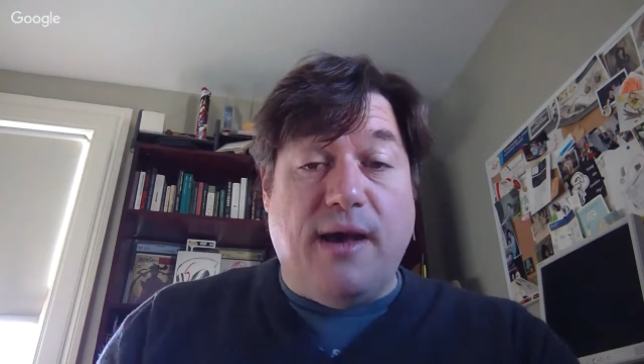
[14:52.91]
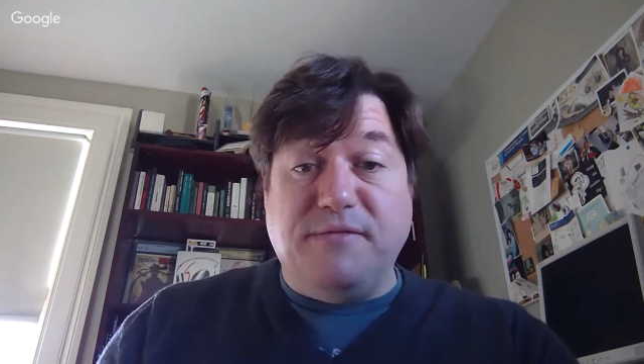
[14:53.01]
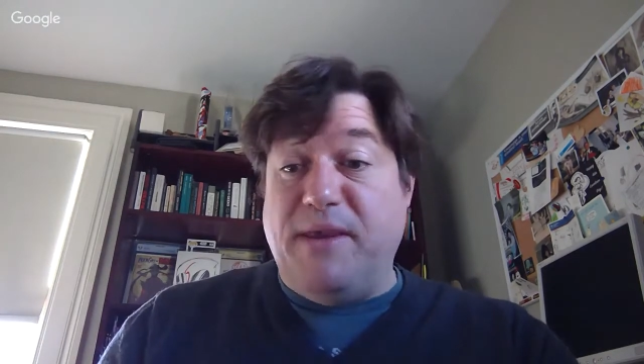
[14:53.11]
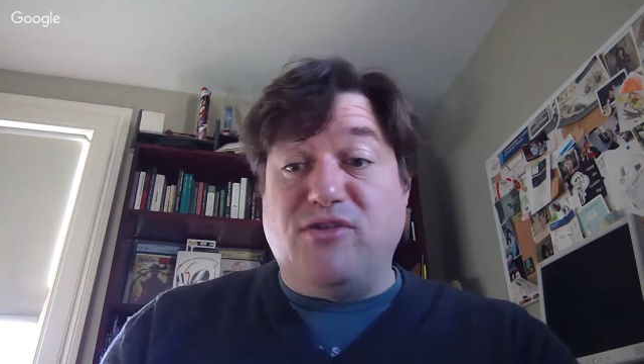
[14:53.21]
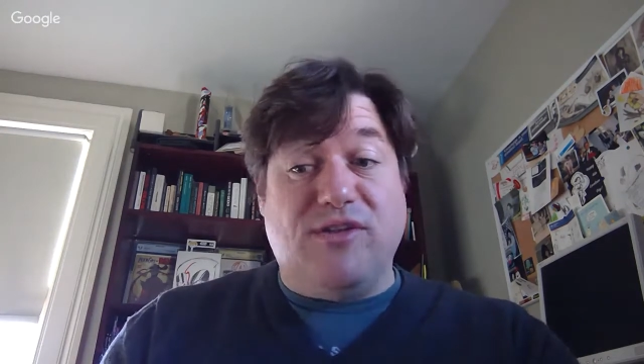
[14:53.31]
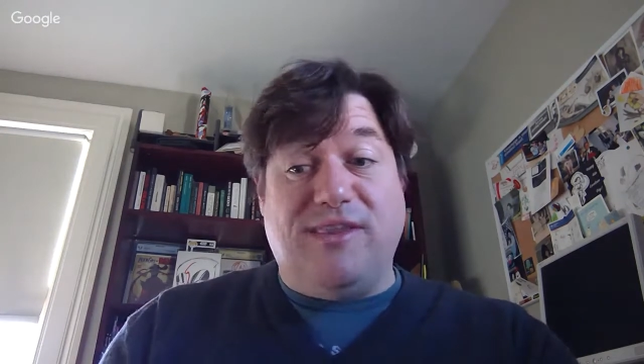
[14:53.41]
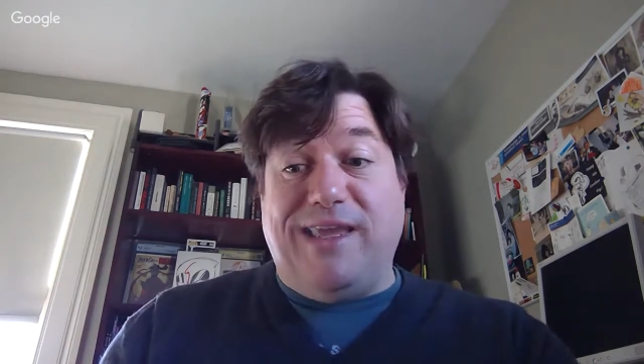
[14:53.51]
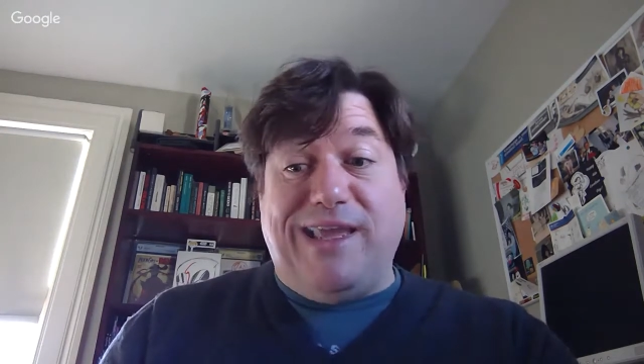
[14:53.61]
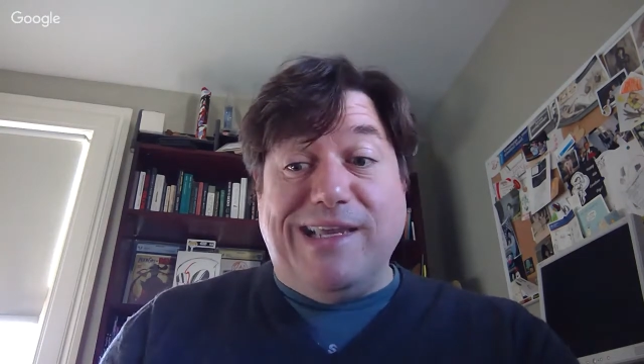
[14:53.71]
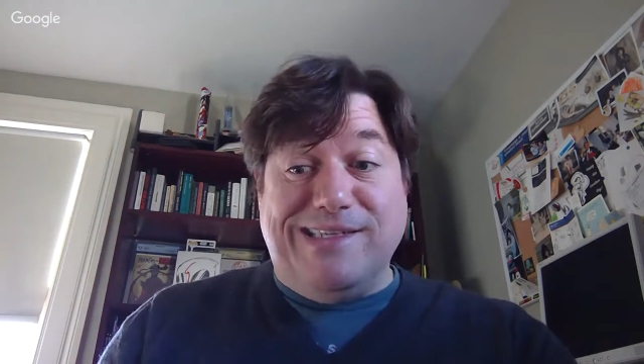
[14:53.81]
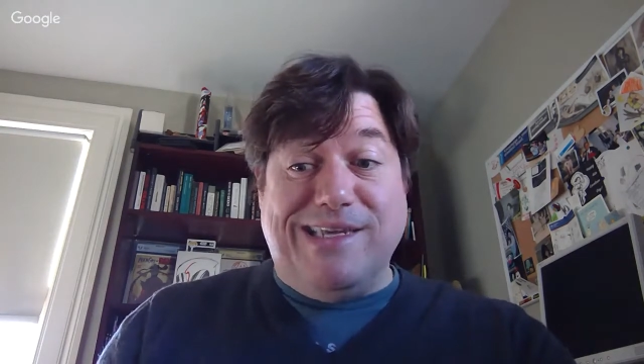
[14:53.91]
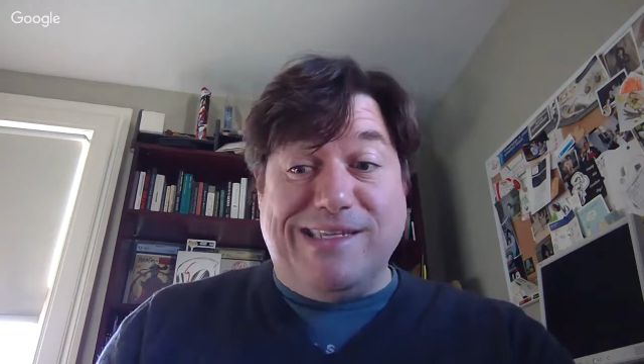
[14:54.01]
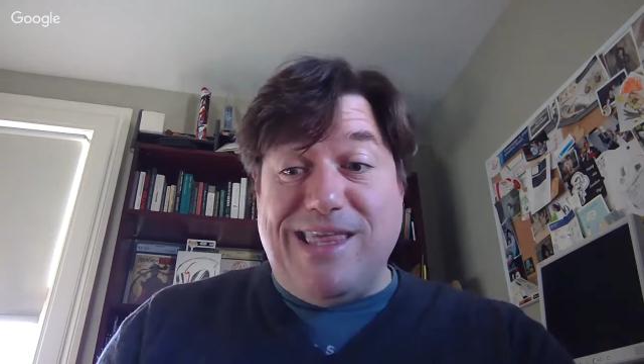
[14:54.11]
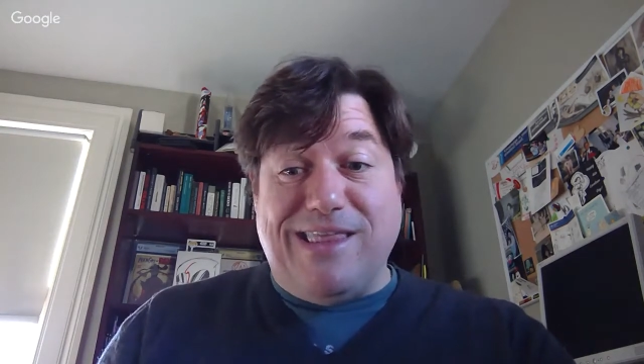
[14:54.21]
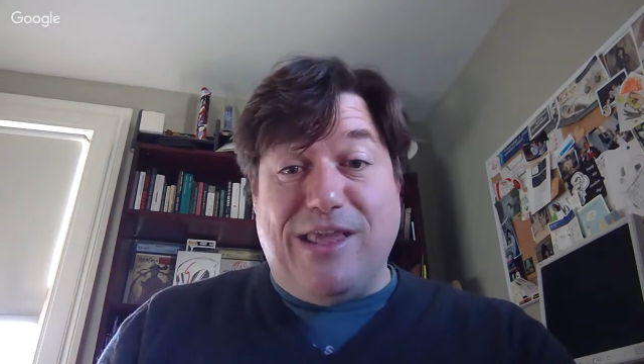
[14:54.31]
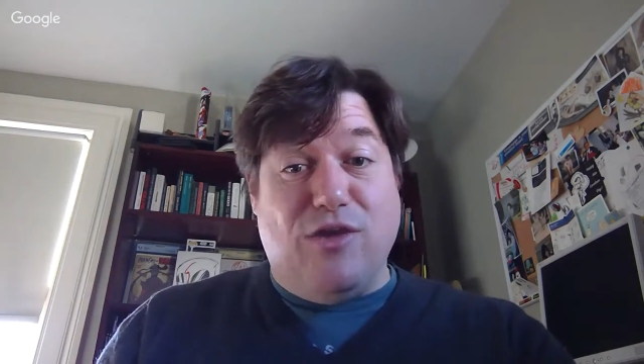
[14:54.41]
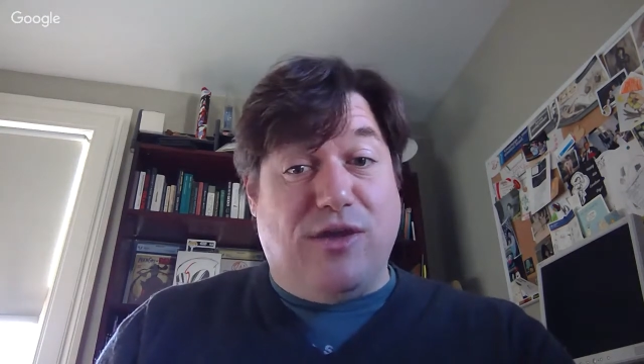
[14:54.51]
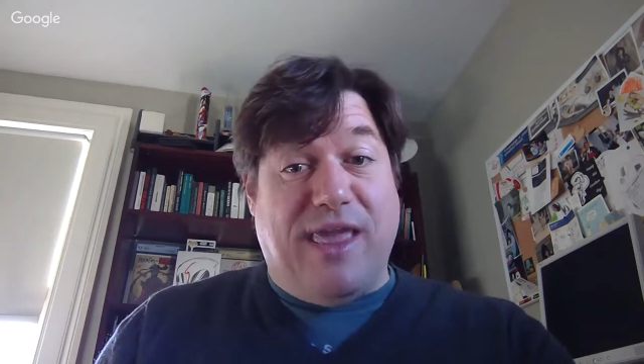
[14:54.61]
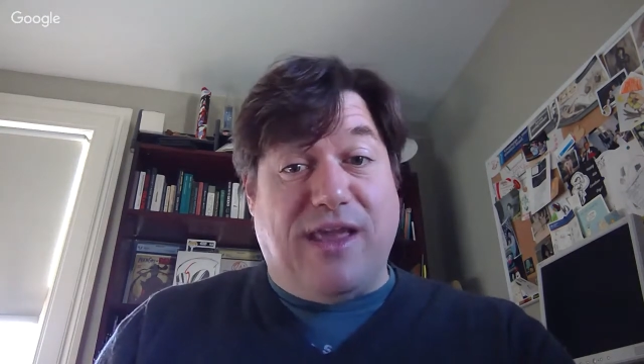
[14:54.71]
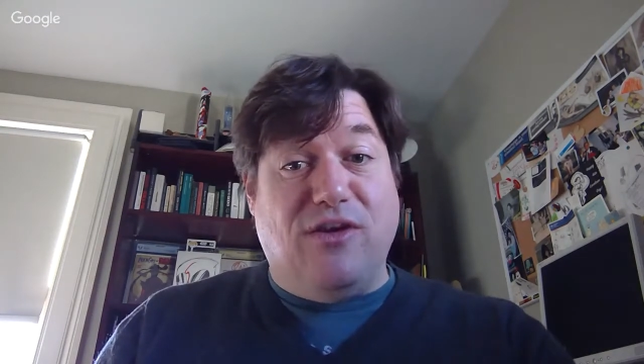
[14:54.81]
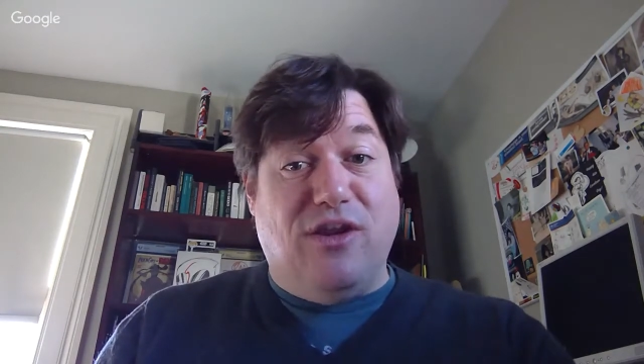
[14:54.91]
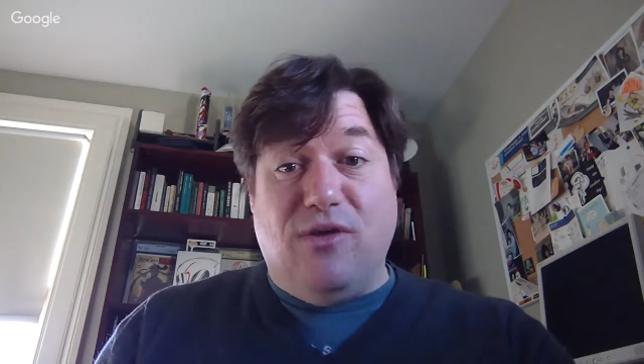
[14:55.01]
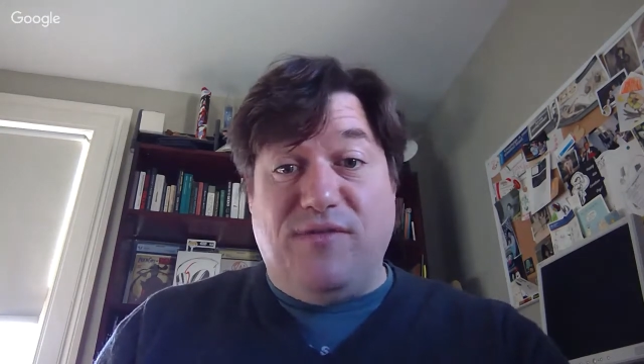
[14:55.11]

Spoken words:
to make sure that the easiest thing that they can do,